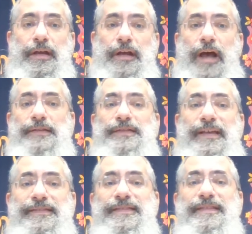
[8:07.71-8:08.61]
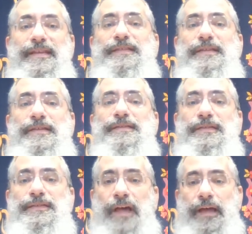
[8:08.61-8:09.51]
God says, This is the
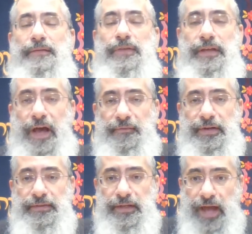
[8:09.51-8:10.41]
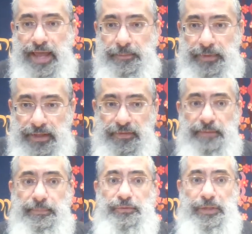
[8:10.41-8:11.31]
sign of the covenant that I am
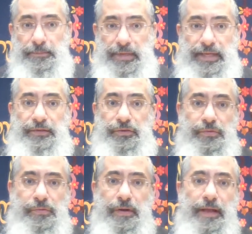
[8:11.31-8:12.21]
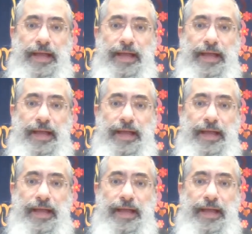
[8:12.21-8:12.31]
giving between me and you